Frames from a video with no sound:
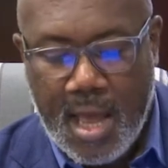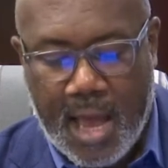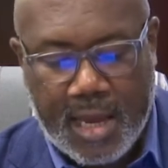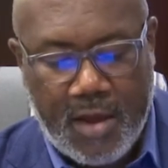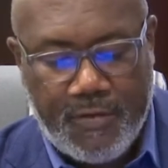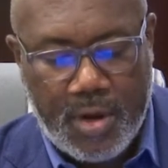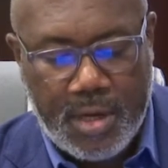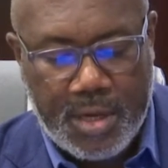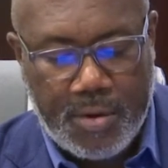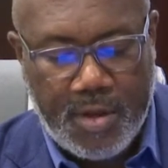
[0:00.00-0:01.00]
I care very
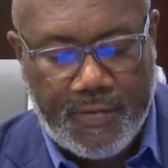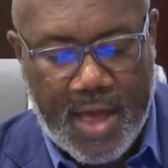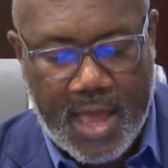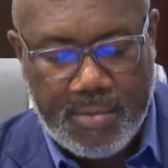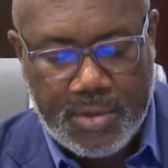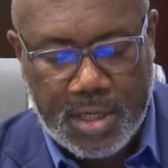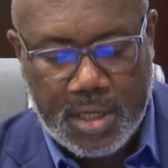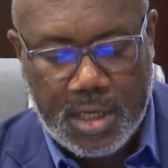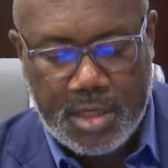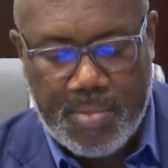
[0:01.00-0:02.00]
little if I am
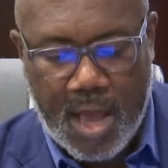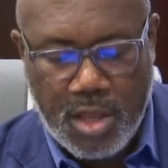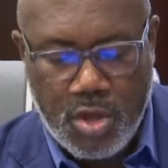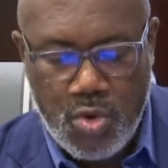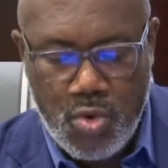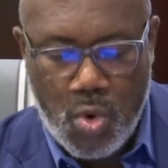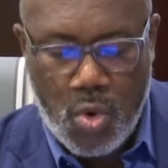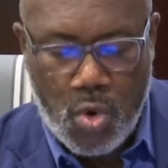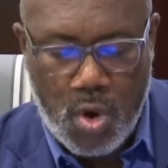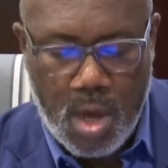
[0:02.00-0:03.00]
judged by you
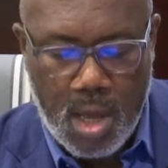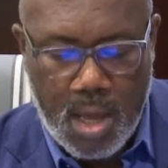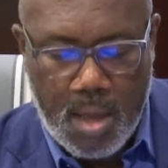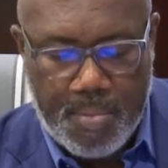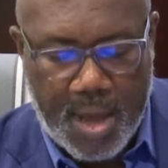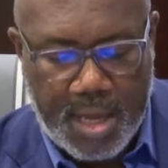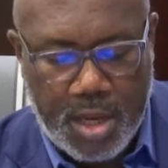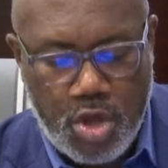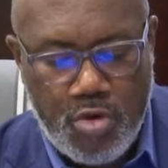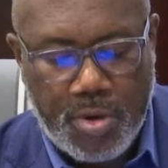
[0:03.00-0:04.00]
or by
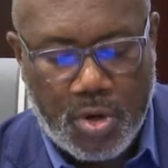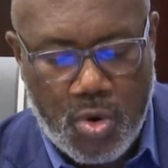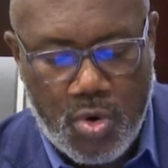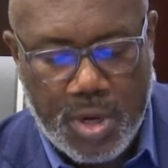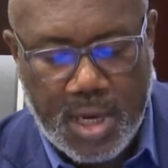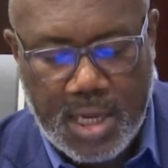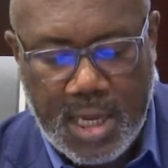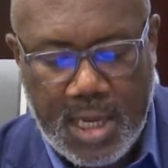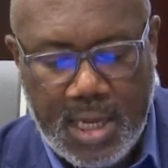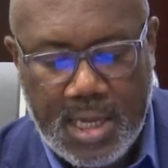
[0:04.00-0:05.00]
any human court.
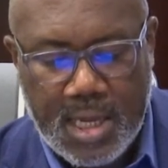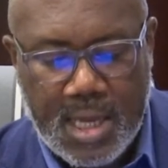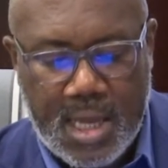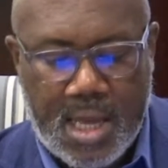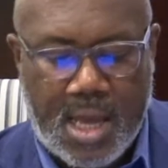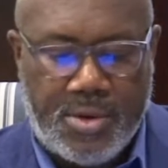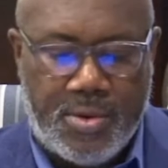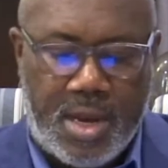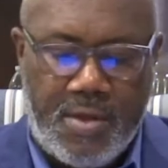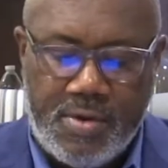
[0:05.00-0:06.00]
Indeed, I
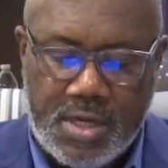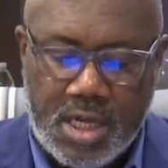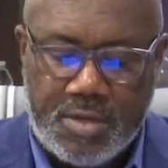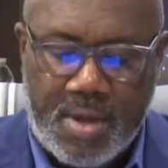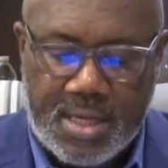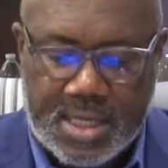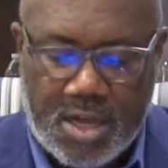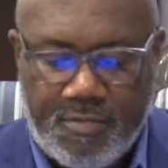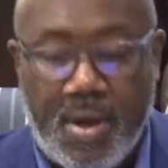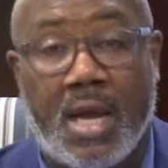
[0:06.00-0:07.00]
do not even judge
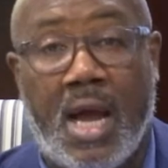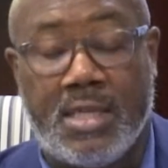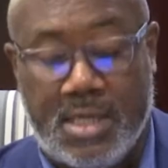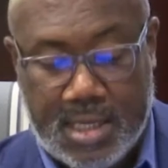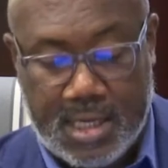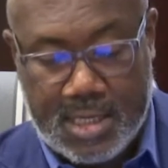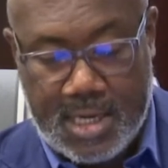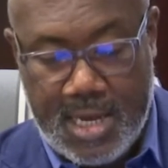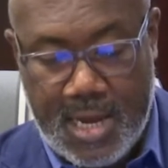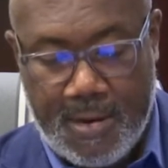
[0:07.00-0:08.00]
myself. My conscience is
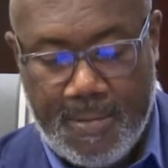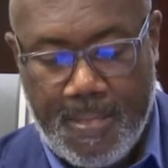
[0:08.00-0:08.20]
clear.